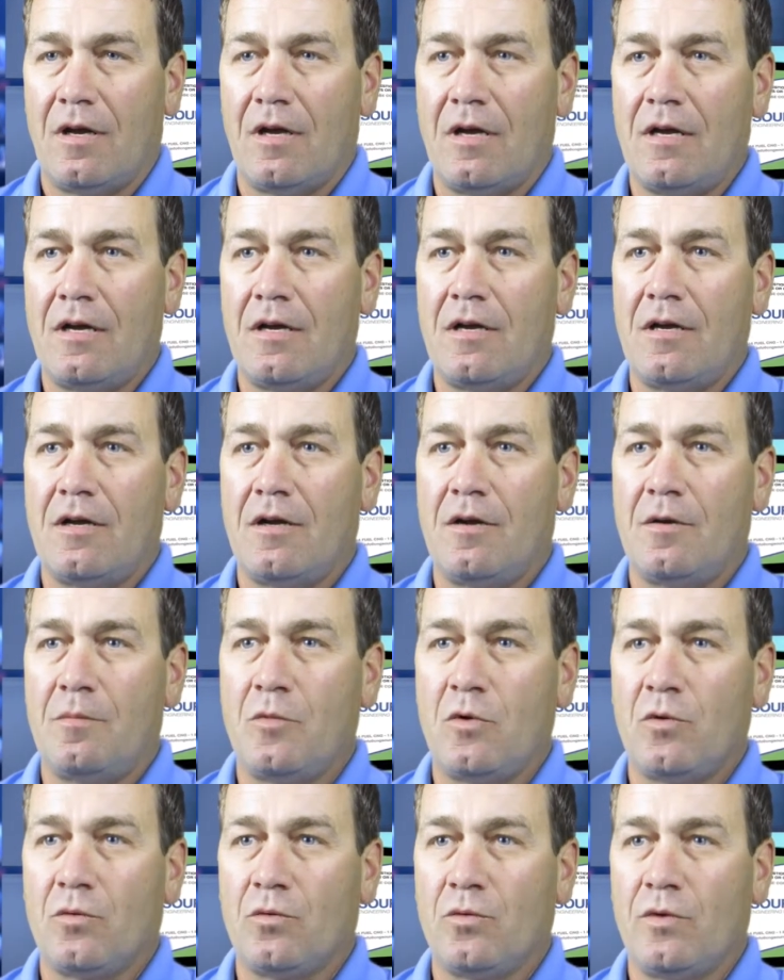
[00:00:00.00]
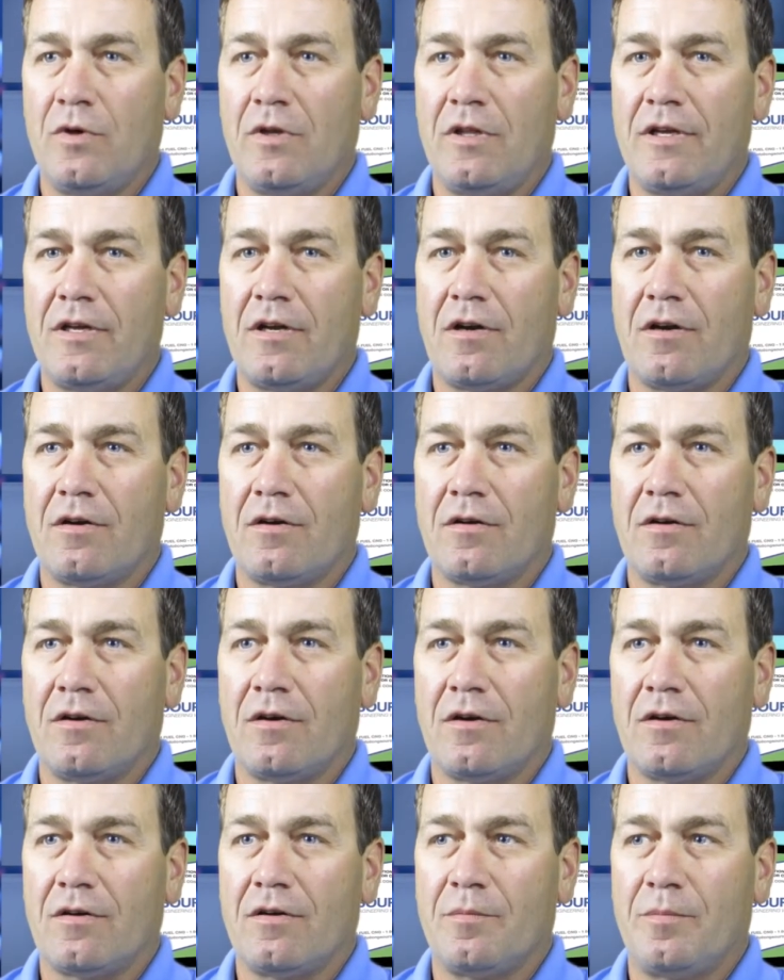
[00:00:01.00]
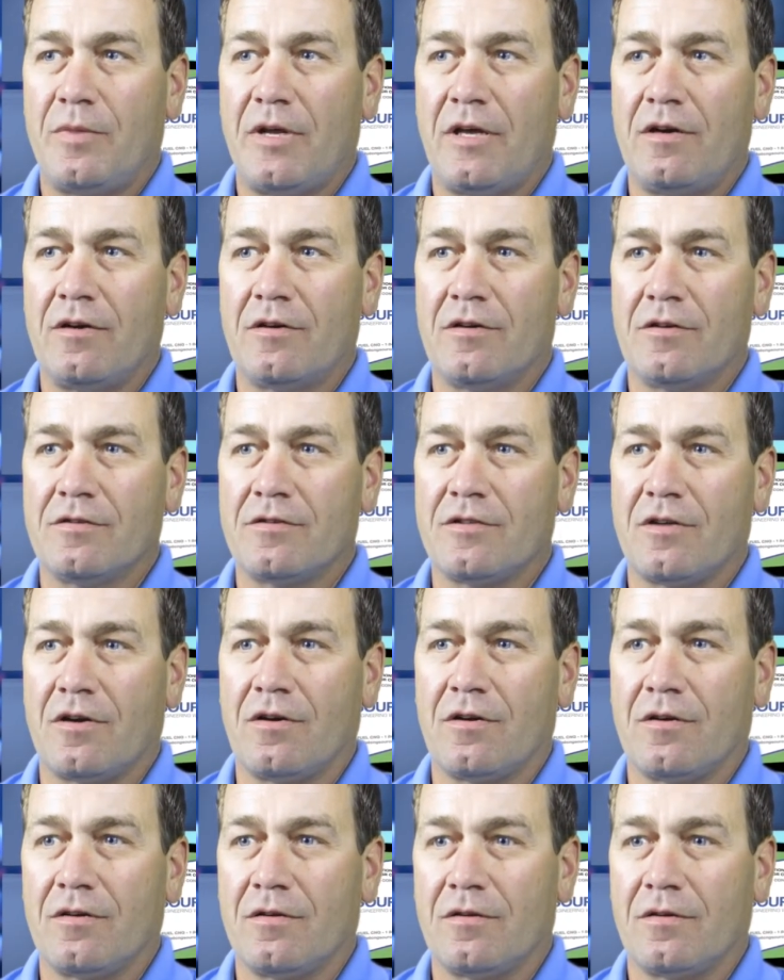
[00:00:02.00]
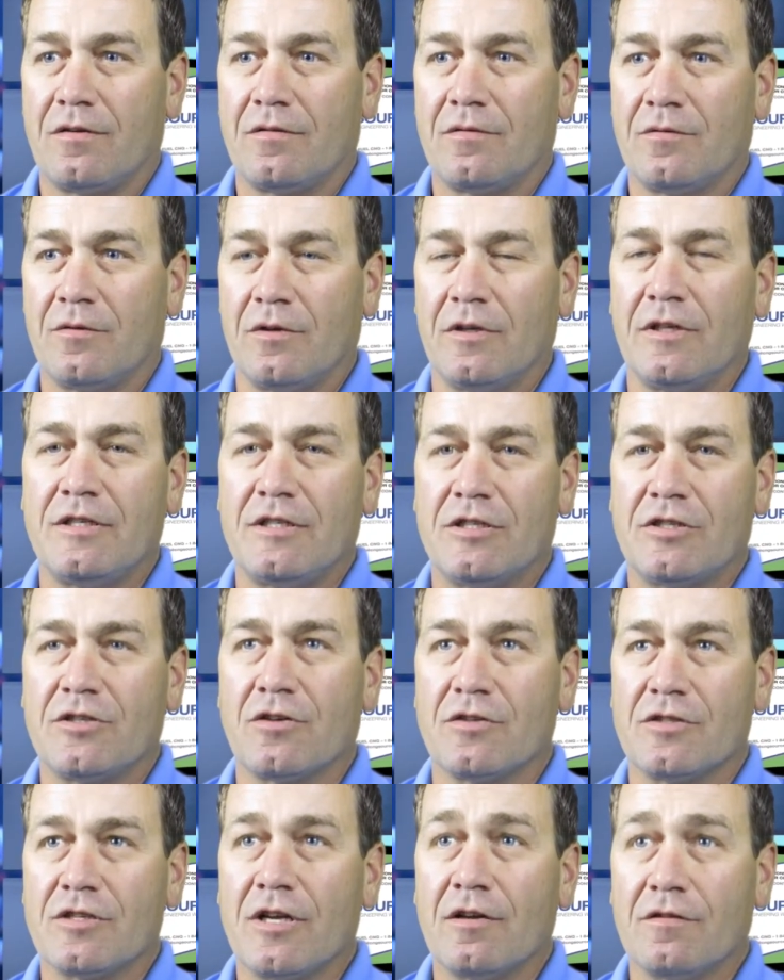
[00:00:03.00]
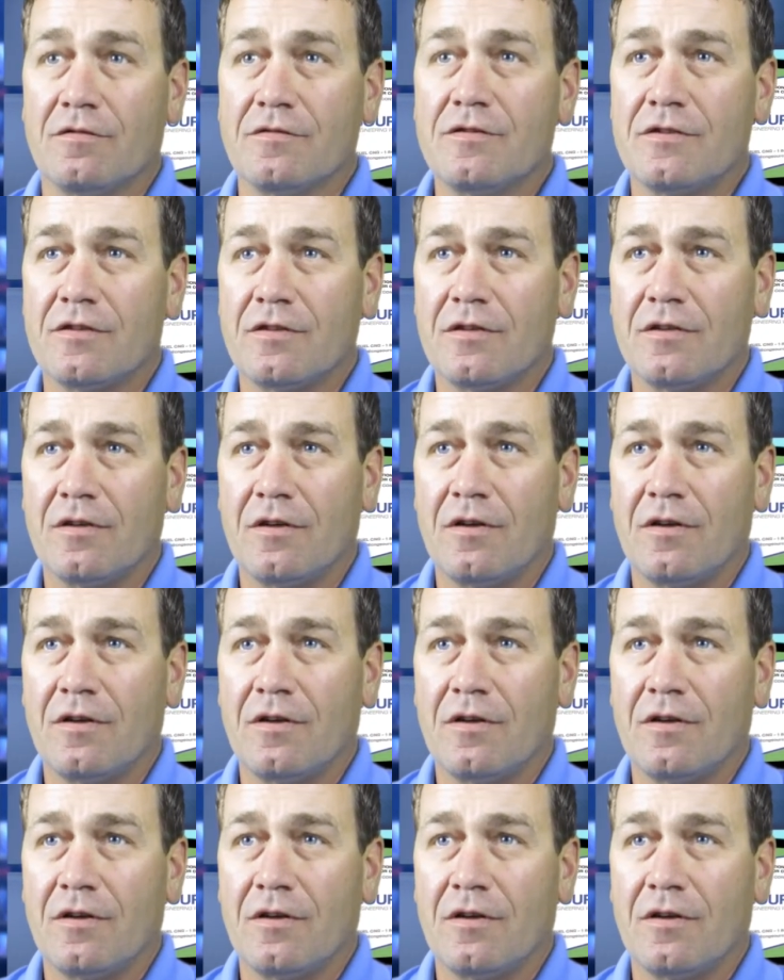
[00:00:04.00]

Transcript: Really, our competitors are really just ourselves.